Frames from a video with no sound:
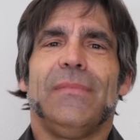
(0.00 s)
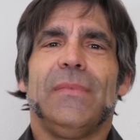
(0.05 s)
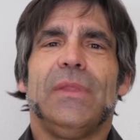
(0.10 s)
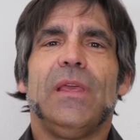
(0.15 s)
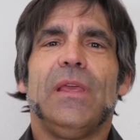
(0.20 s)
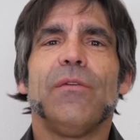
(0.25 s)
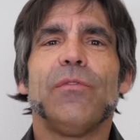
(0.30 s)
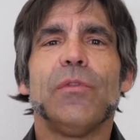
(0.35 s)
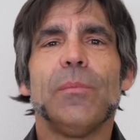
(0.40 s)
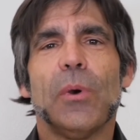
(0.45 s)

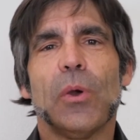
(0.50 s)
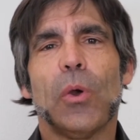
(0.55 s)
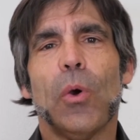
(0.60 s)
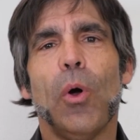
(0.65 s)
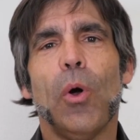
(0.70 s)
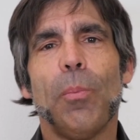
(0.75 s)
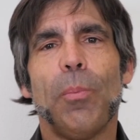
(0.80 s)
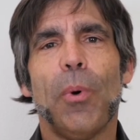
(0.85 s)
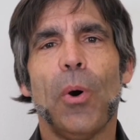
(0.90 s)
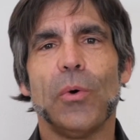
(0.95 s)
Give them a
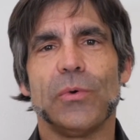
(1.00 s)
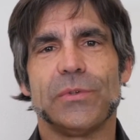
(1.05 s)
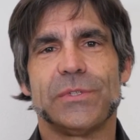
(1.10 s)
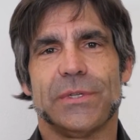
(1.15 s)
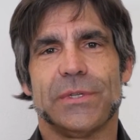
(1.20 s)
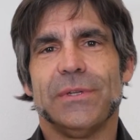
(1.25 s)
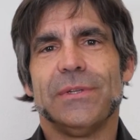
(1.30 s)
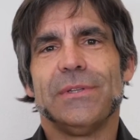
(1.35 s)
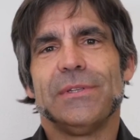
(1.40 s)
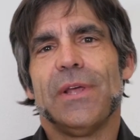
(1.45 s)
goalpost.
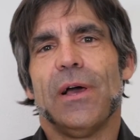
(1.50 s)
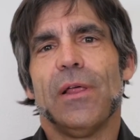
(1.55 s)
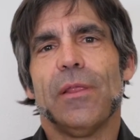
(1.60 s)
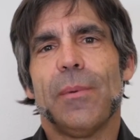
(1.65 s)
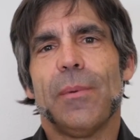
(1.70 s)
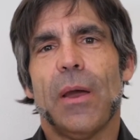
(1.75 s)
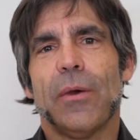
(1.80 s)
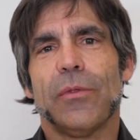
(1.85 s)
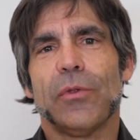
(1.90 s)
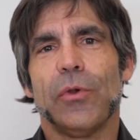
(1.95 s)
Tell
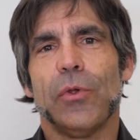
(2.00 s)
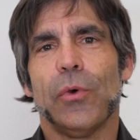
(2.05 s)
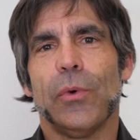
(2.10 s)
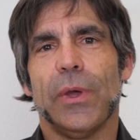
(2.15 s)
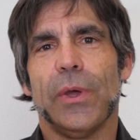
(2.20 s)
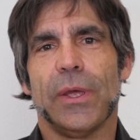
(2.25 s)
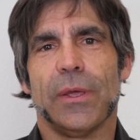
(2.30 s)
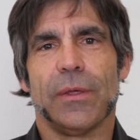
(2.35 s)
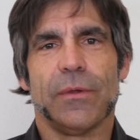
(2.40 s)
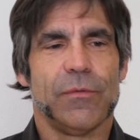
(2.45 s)
them how they're
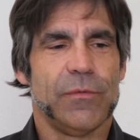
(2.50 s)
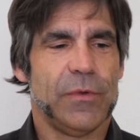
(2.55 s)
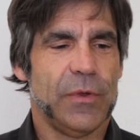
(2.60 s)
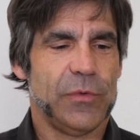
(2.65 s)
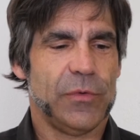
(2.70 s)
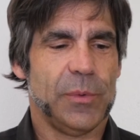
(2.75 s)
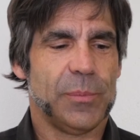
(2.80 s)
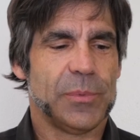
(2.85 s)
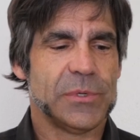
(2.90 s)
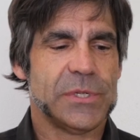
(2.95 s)
doing.
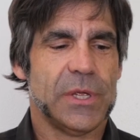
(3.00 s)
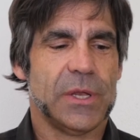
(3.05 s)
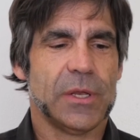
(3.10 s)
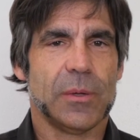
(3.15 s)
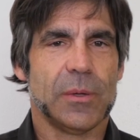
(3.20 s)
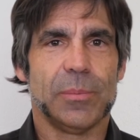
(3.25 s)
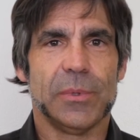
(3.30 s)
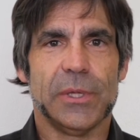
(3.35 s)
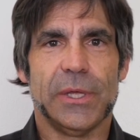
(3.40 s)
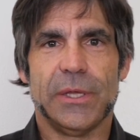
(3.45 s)
50%
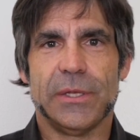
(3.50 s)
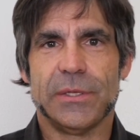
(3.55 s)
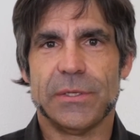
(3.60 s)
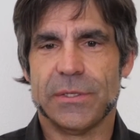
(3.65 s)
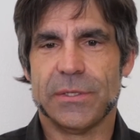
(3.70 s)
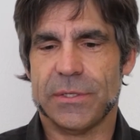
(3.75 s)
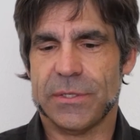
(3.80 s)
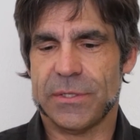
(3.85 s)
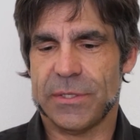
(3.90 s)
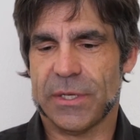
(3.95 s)
complete,
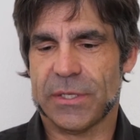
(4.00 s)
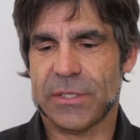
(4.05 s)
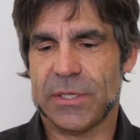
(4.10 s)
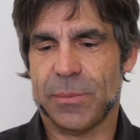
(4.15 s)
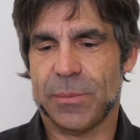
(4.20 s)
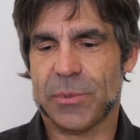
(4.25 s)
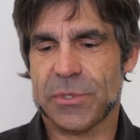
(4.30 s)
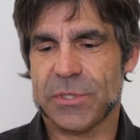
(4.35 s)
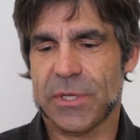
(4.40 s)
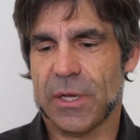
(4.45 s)

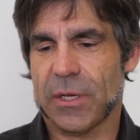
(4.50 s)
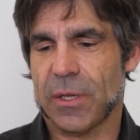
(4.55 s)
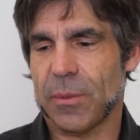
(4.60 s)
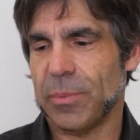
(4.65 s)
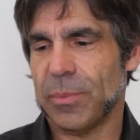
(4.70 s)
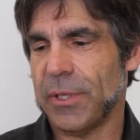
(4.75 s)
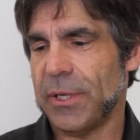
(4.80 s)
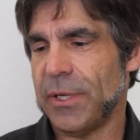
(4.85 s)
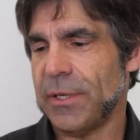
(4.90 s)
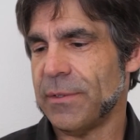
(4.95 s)
60%
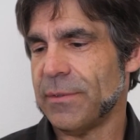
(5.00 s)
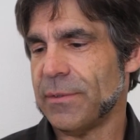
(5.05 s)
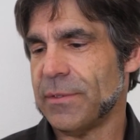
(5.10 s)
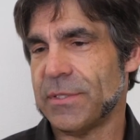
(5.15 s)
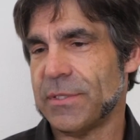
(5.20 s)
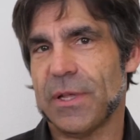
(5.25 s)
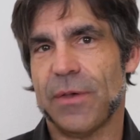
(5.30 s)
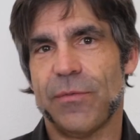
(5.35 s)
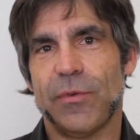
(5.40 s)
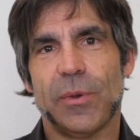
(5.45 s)
complete,
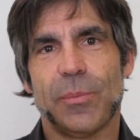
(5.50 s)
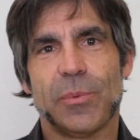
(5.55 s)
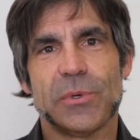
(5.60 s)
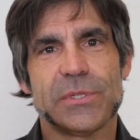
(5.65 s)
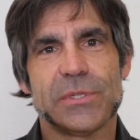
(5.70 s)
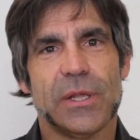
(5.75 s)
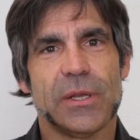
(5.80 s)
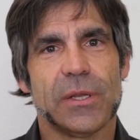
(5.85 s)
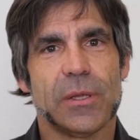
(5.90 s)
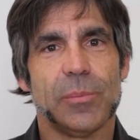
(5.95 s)

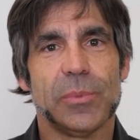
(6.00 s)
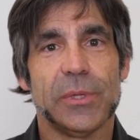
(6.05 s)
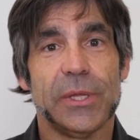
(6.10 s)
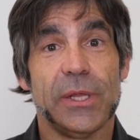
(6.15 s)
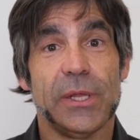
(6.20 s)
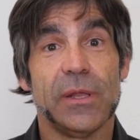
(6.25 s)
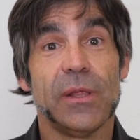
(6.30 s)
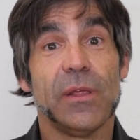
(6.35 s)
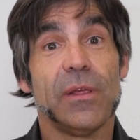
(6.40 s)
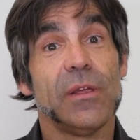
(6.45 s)
70%
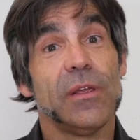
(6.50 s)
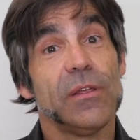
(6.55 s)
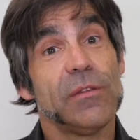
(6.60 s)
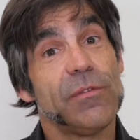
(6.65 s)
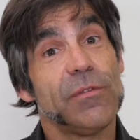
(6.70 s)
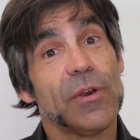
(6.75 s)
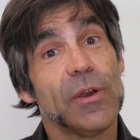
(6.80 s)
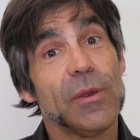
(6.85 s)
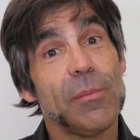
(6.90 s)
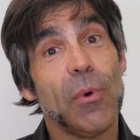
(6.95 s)
complete is
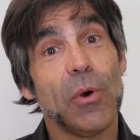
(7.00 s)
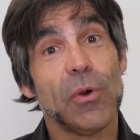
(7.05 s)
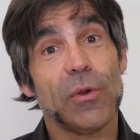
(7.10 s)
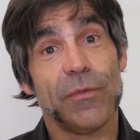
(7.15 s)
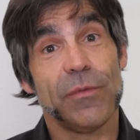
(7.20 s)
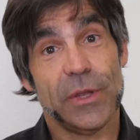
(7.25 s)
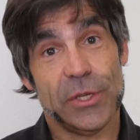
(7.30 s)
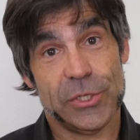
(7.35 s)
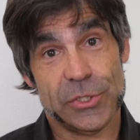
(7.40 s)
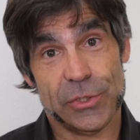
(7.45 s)
very
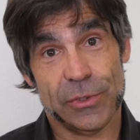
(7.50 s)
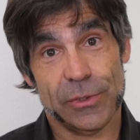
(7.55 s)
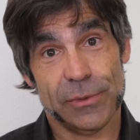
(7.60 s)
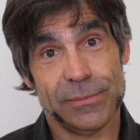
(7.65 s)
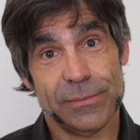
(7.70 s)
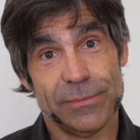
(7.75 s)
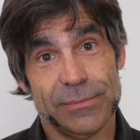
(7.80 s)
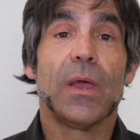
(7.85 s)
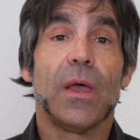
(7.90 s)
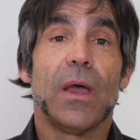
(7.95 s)
motivational.
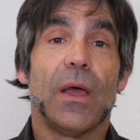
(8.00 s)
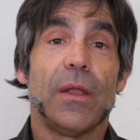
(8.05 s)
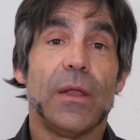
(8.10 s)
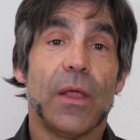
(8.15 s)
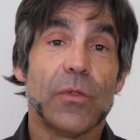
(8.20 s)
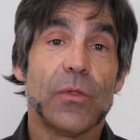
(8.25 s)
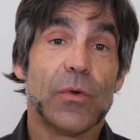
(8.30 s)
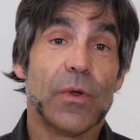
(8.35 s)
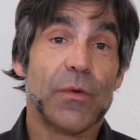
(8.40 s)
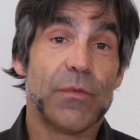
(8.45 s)

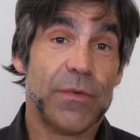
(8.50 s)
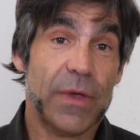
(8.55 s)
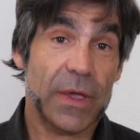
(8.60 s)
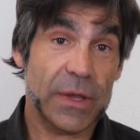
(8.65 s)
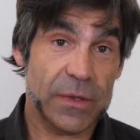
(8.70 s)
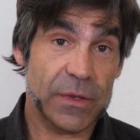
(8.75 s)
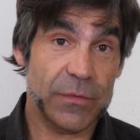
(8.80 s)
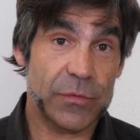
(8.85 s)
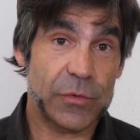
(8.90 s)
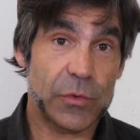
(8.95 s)
Another
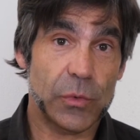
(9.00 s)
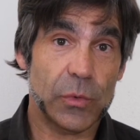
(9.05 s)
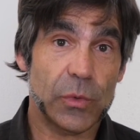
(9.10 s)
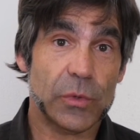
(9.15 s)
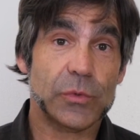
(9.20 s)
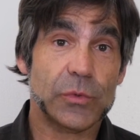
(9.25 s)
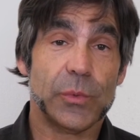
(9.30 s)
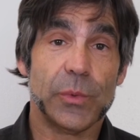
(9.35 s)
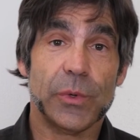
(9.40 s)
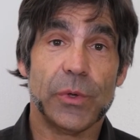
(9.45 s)
effective tool
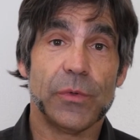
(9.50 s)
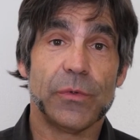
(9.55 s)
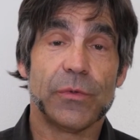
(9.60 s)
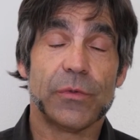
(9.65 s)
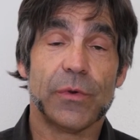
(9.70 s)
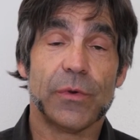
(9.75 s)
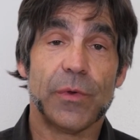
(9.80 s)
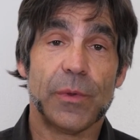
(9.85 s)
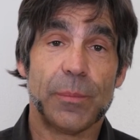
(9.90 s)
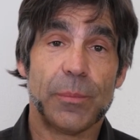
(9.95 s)
to reduce
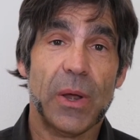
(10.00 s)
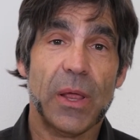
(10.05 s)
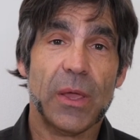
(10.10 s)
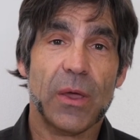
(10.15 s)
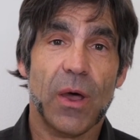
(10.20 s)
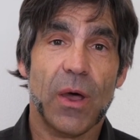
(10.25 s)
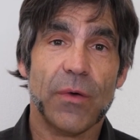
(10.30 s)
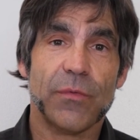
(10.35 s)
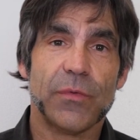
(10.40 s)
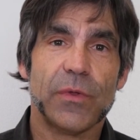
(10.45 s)
survey
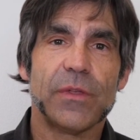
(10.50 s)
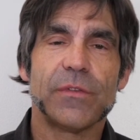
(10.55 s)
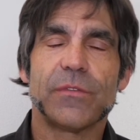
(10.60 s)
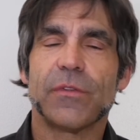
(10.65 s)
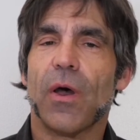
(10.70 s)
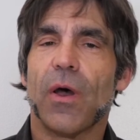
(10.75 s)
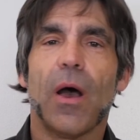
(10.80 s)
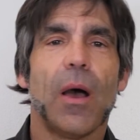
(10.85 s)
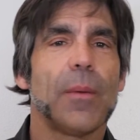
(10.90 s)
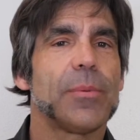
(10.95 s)
breakoff is to
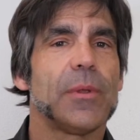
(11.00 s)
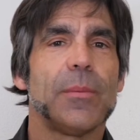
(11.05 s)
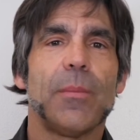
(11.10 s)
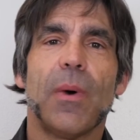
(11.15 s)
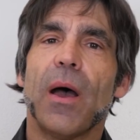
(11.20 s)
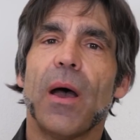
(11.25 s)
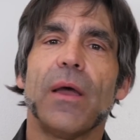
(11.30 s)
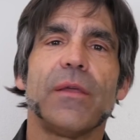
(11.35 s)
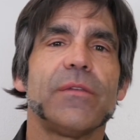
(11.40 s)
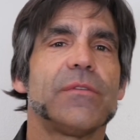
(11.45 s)

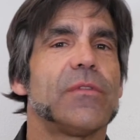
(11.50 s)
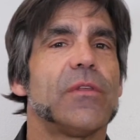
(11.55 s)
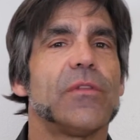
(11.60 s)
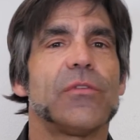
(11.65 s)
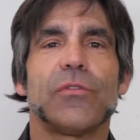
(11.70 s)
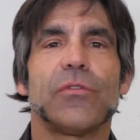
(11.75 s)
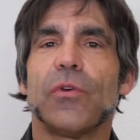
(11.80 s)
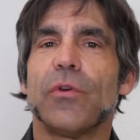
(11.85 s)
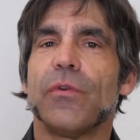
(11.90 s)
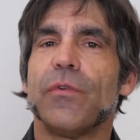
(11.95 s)
optimize the
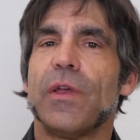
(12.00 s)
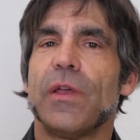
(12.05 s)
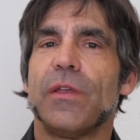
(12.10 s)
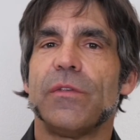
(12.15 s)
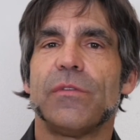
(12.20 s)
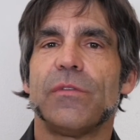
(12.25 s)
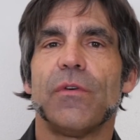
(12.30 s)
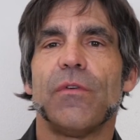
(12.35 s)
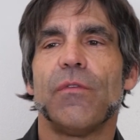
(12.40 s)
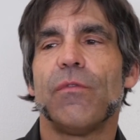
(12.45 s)

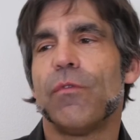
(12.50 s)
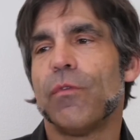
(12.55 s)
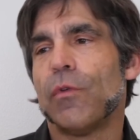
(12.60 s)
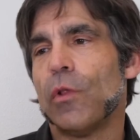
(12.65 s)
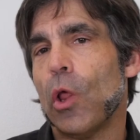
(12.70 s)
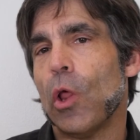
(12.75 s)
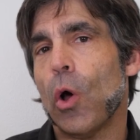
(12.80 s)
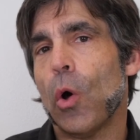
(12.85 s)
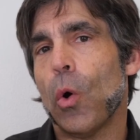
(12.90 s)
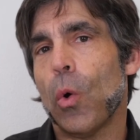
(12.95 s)
survey's
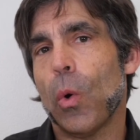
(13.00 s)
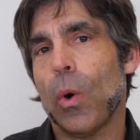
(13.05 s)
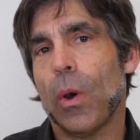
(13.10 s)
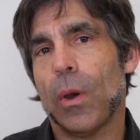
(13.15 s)
flow.